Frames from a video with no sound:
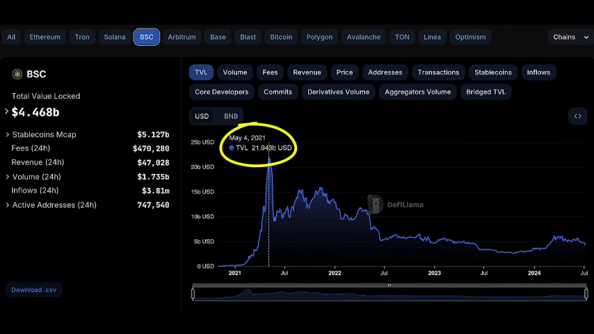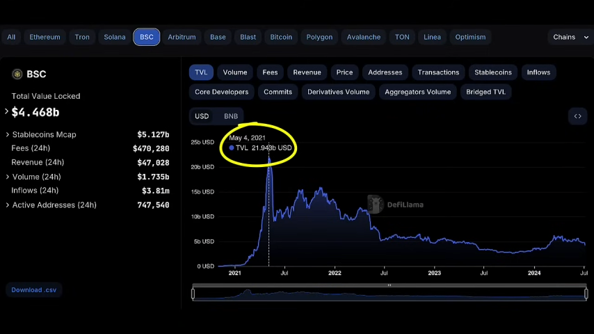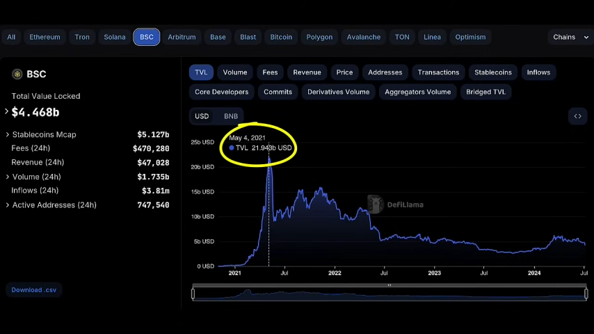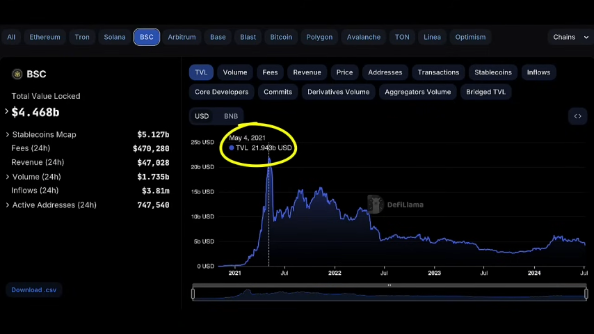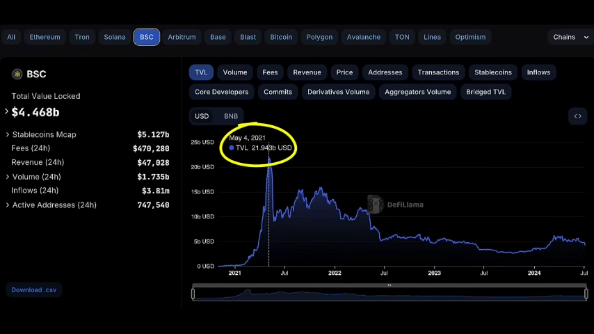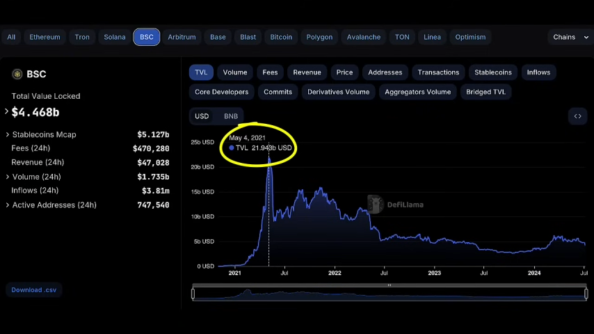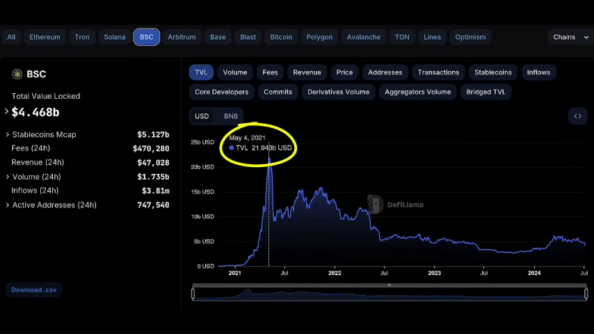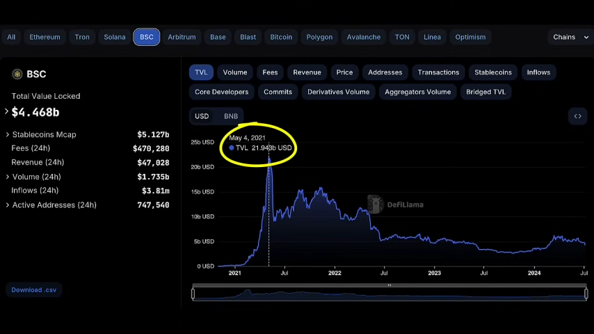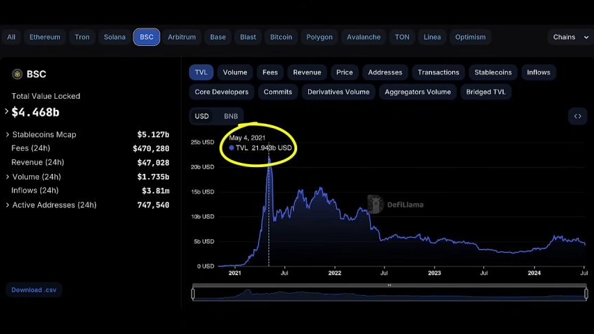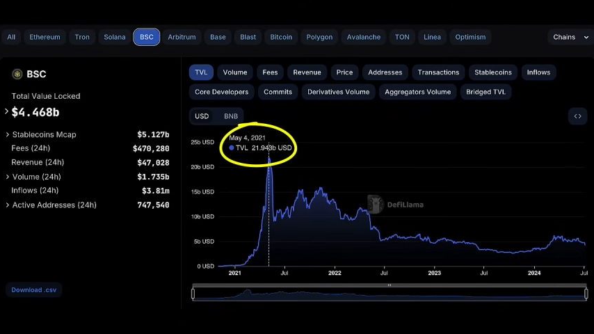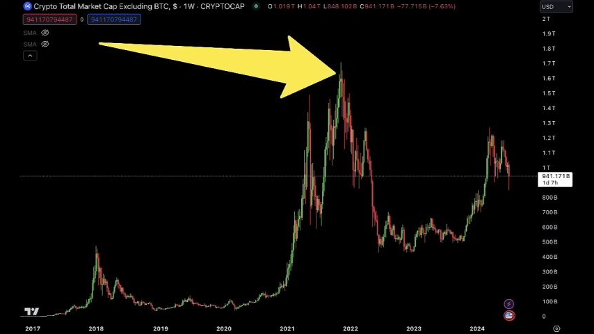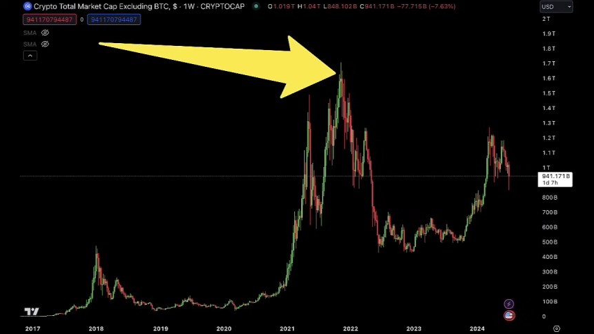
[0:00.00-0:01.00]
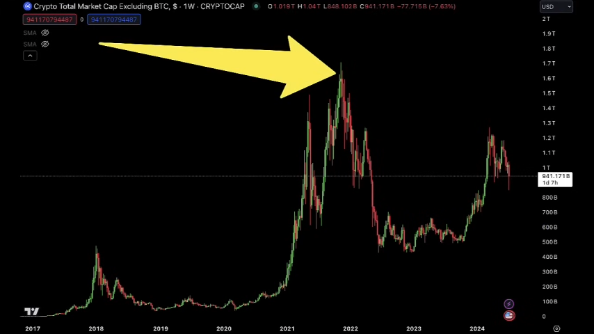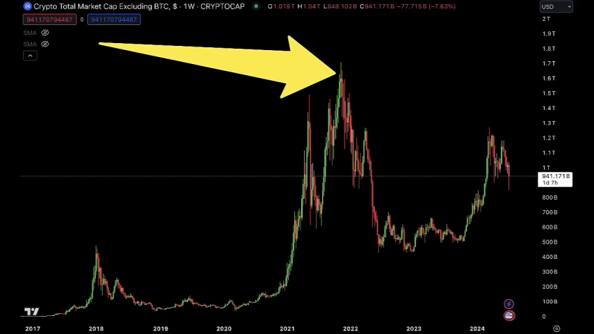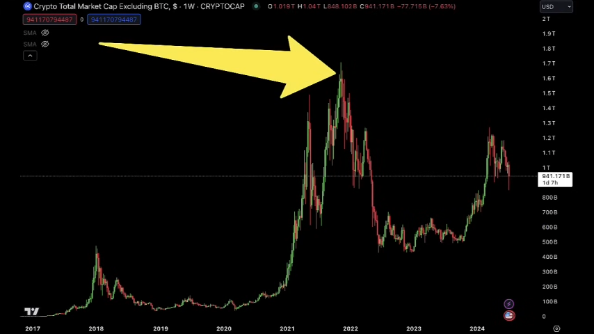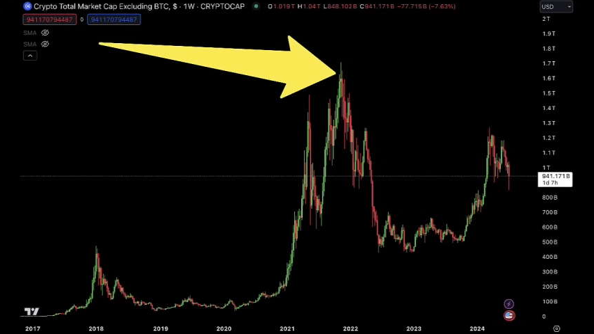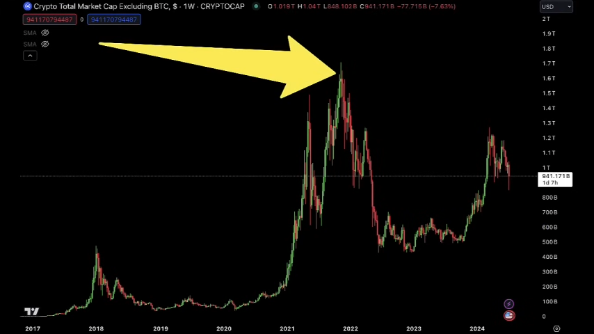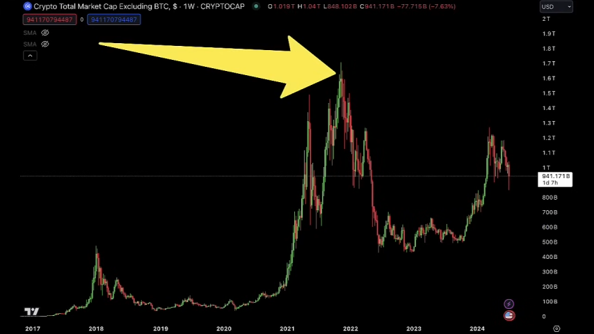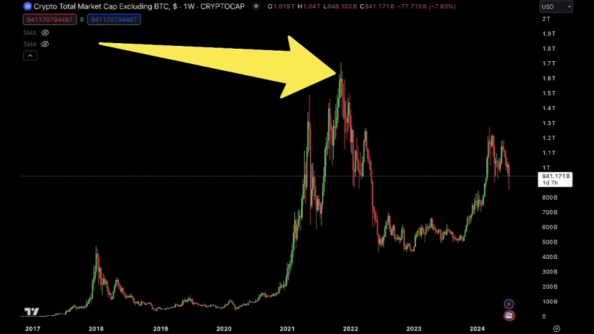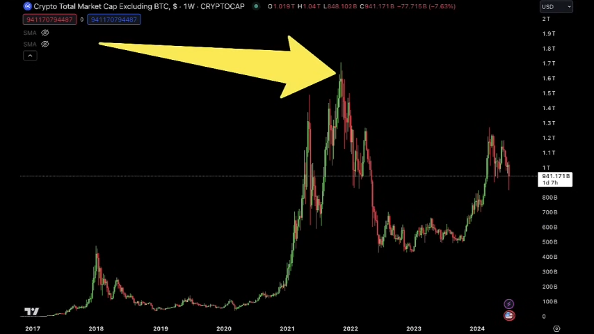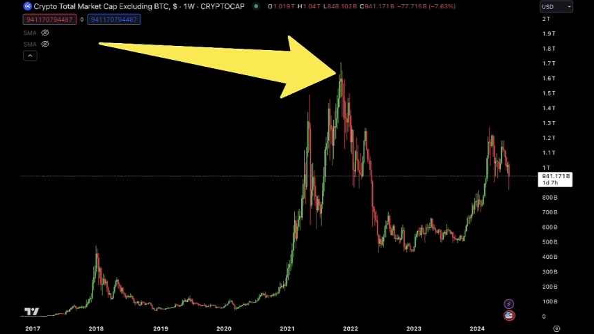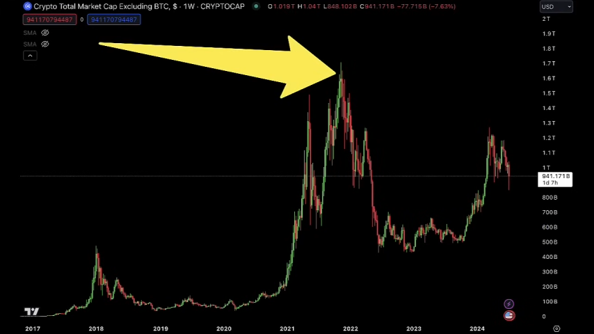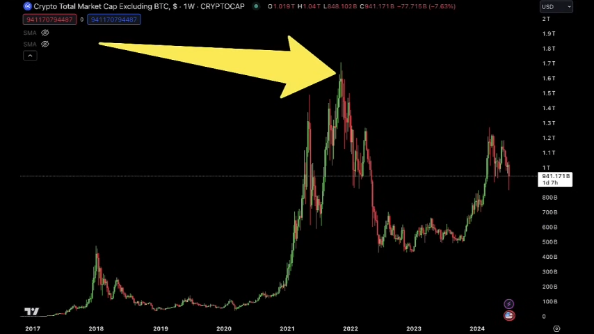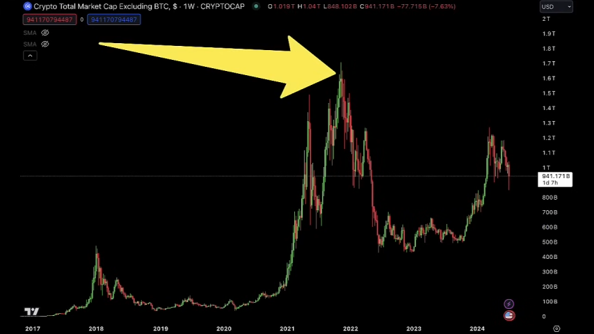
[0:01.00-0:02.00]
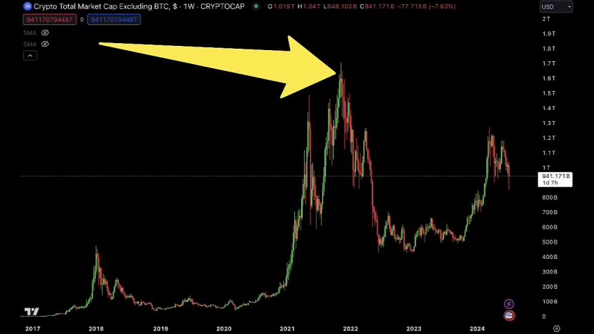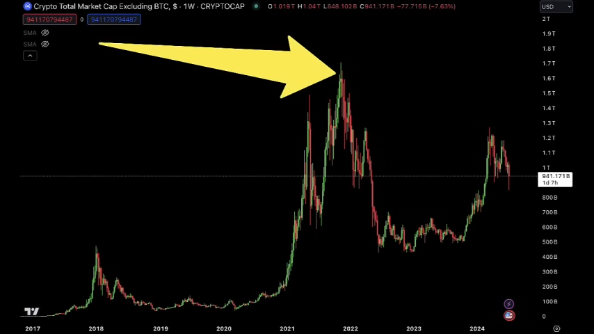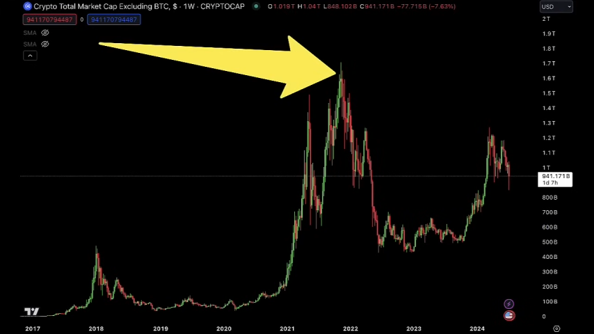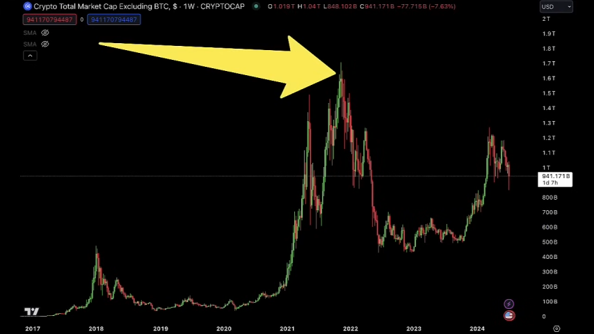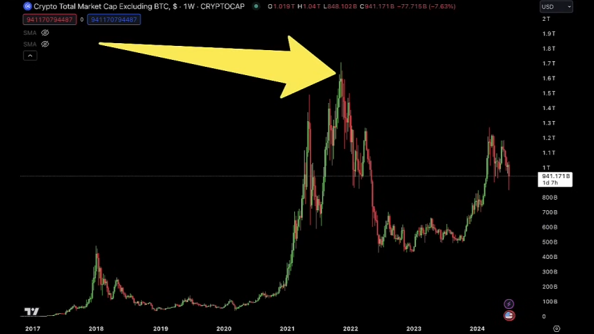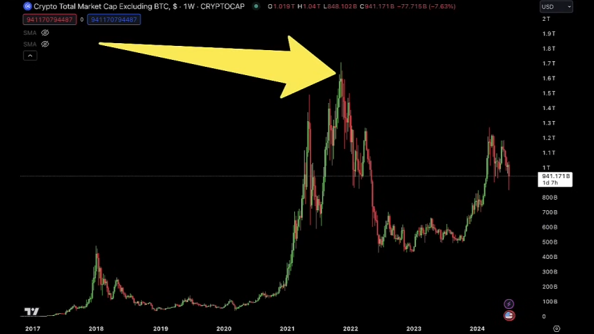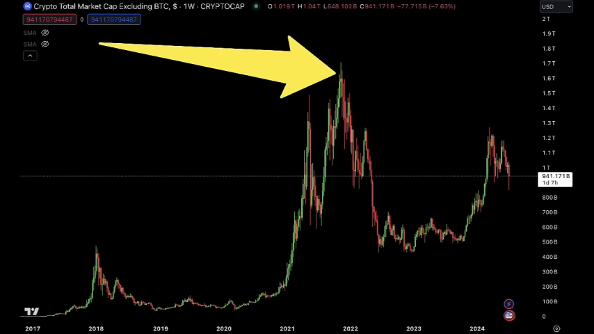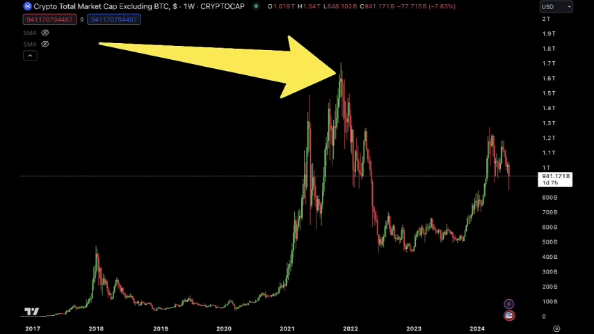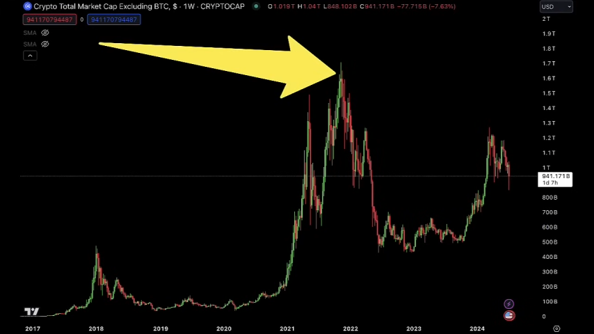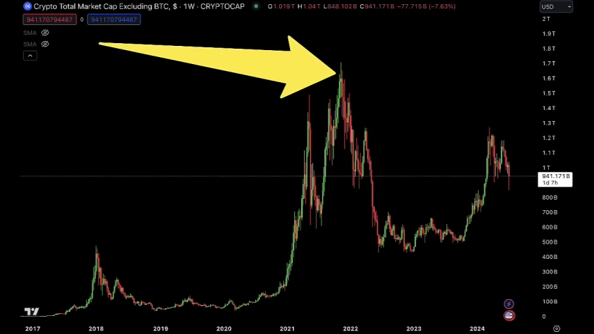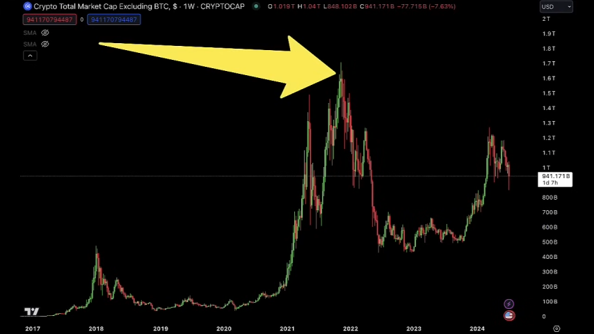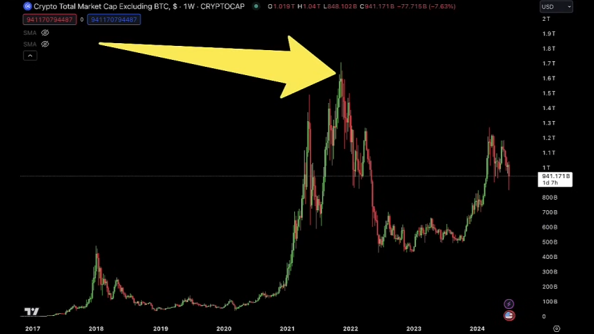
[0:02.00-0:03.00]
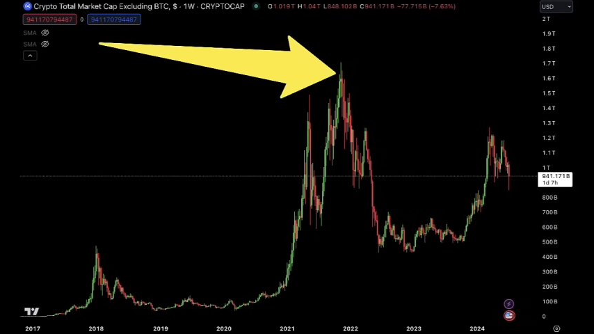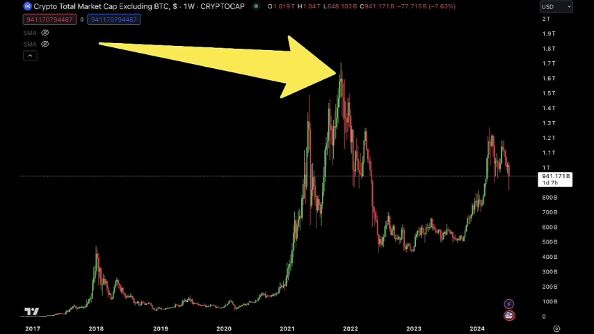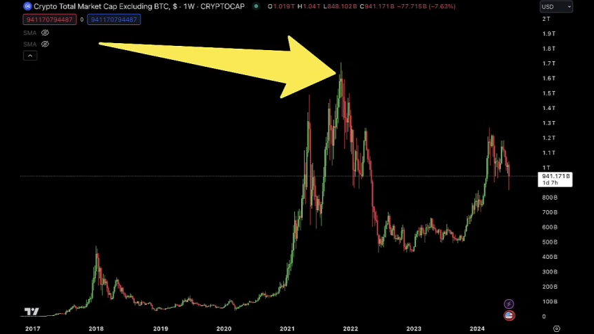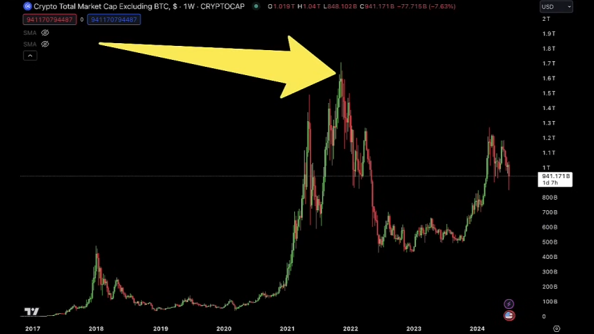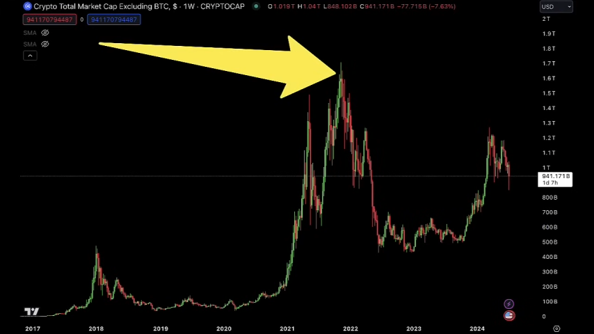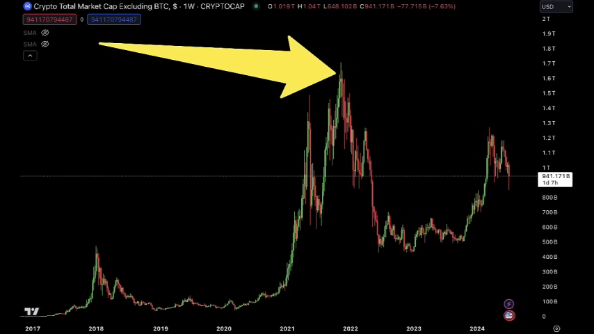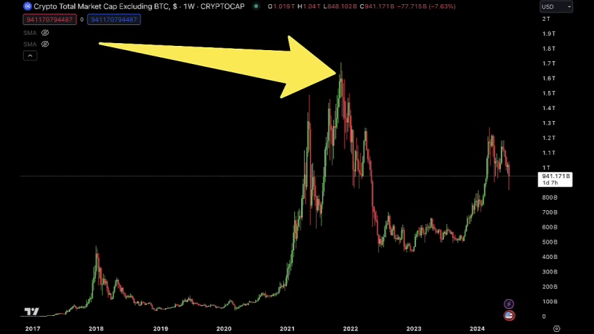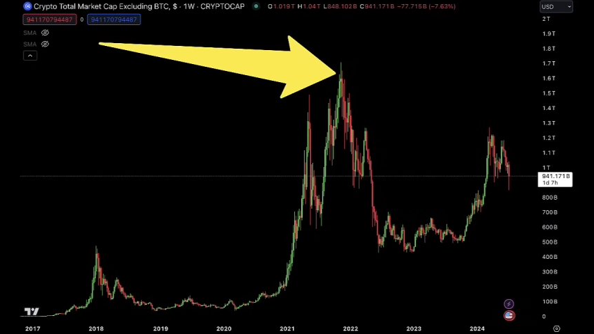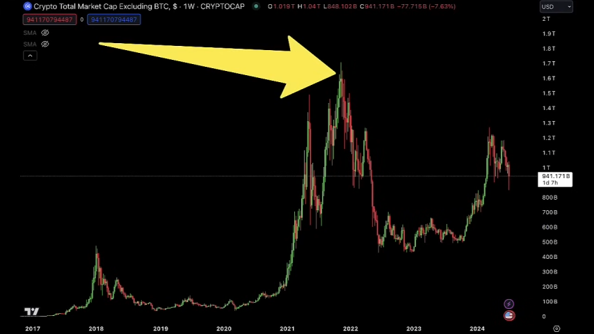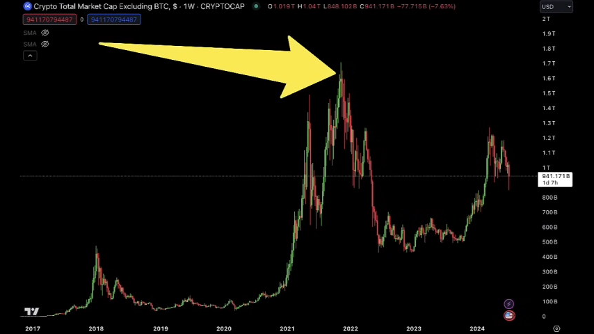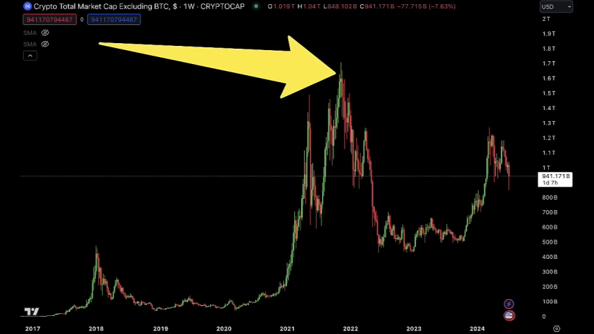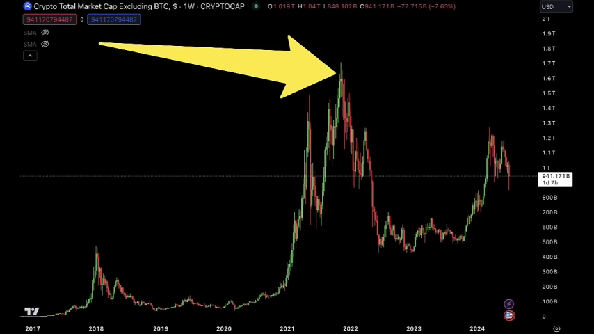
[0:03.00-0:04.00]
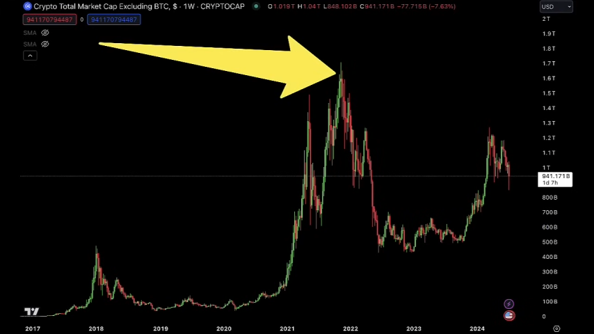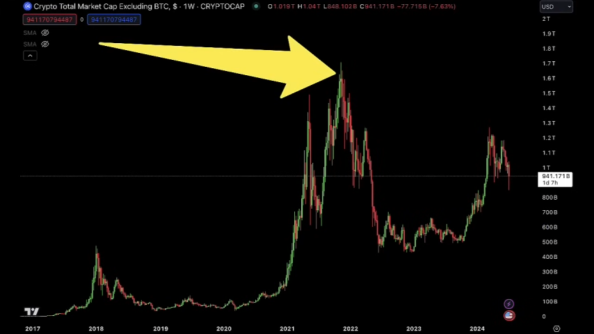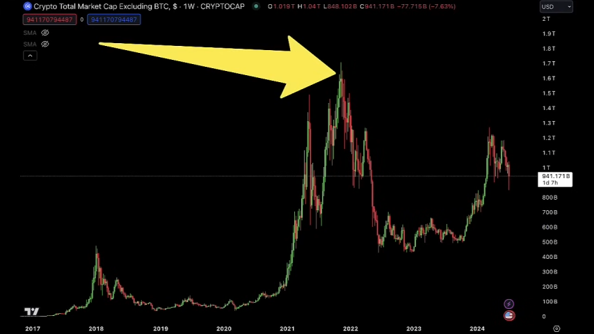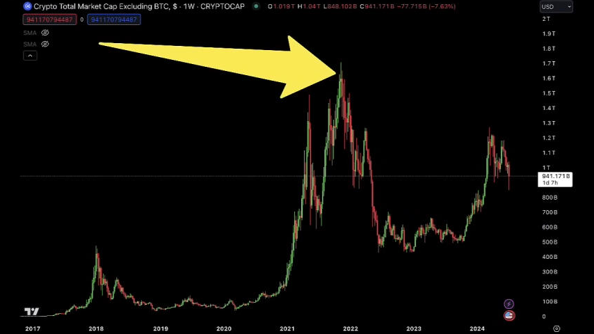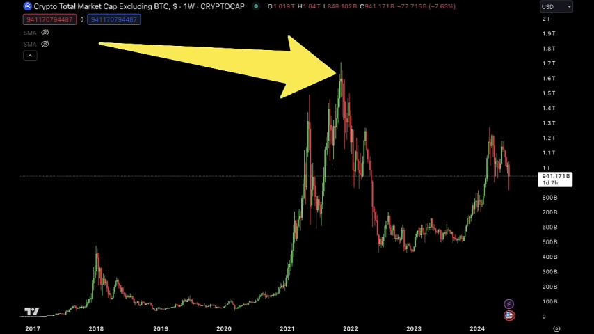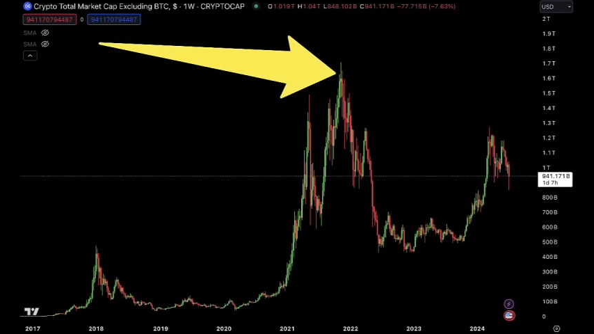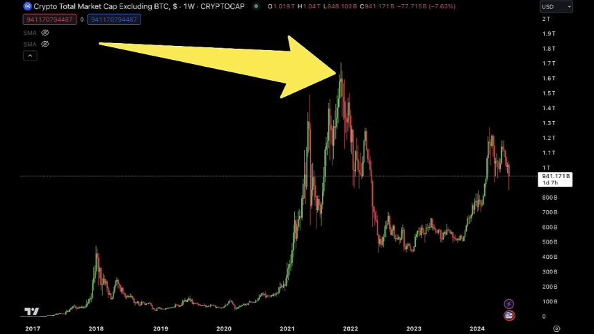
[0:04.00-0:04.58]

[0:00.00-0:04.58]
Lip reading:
[unreadable: no face in view]